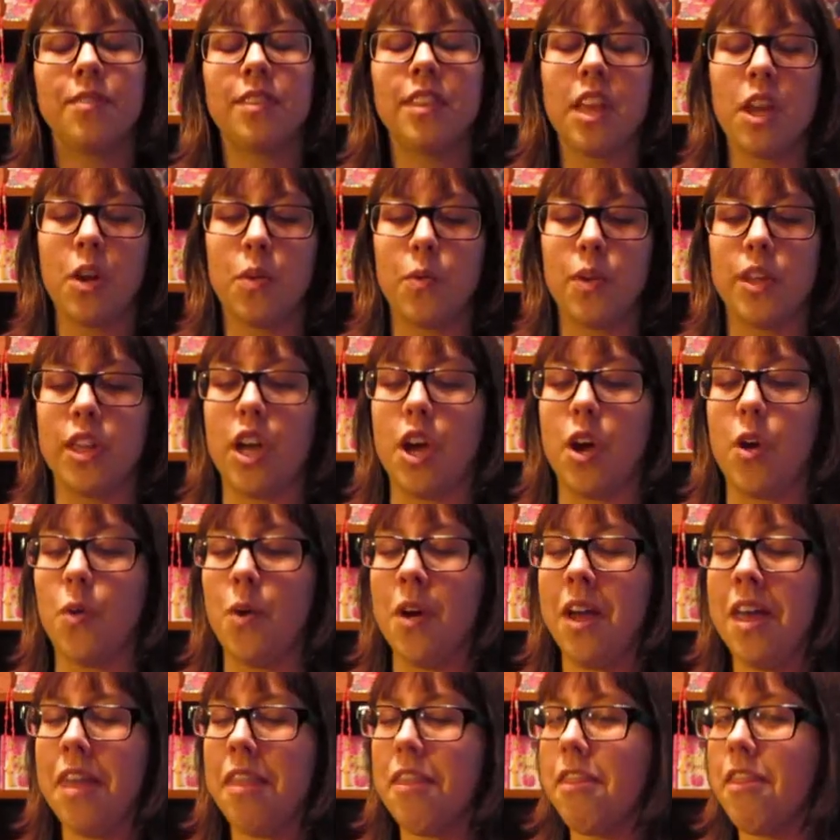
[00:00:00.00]
There we
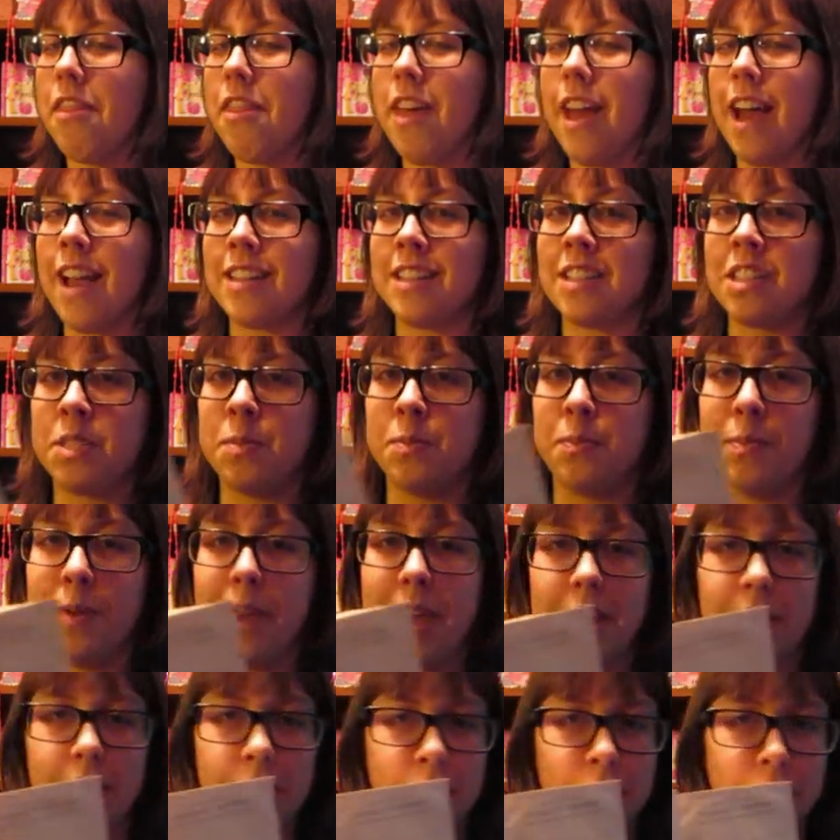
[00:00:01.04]
go. That's
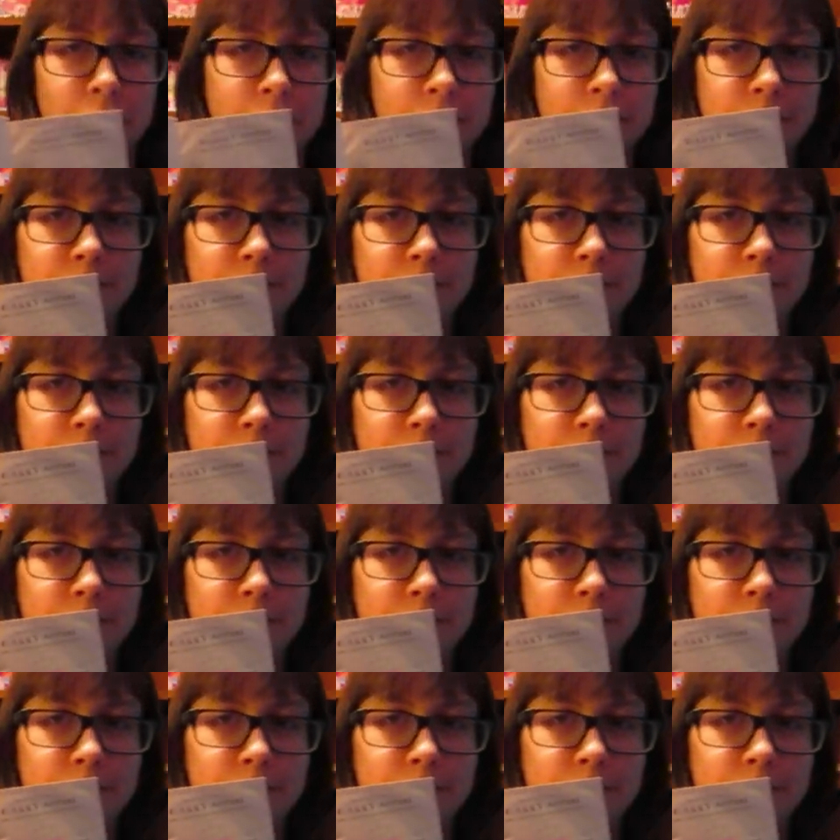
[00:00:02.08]
better.